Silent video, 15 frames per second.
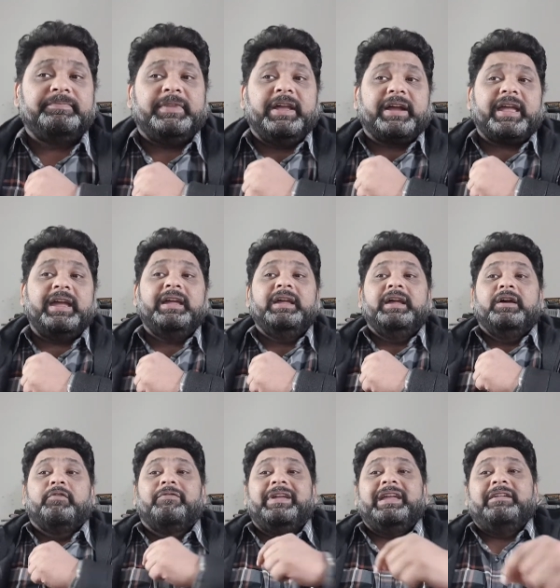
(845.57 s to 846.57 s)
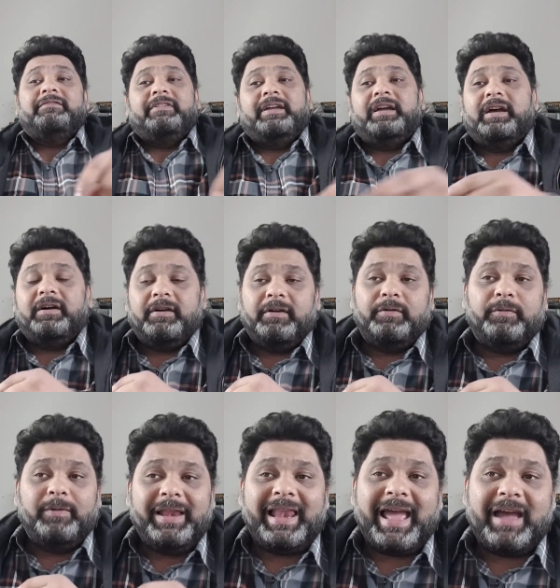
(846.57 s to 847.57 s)
Okay, we
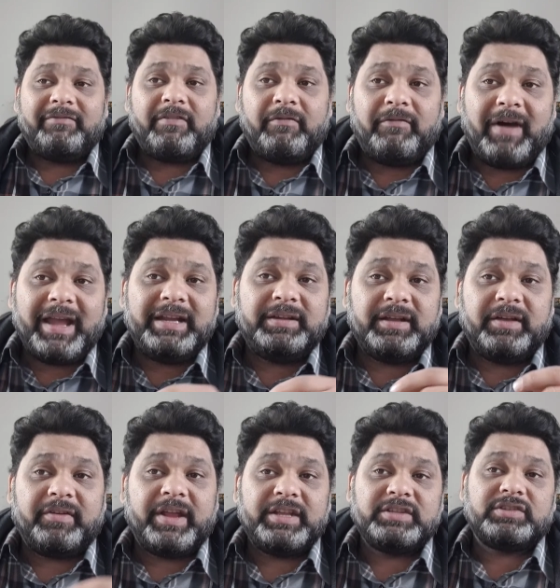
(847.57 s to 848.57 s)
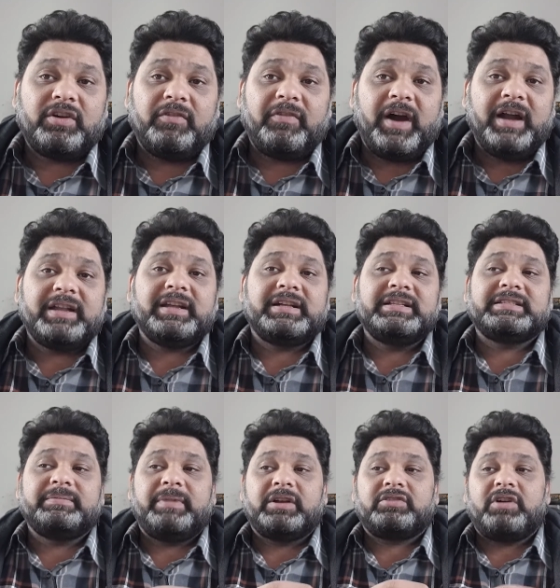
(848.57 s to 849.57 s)
will have a wide range of articles
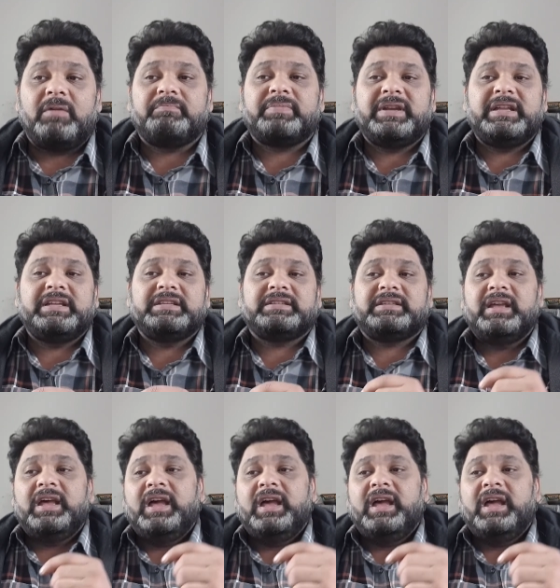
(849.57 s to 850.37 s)
about companies,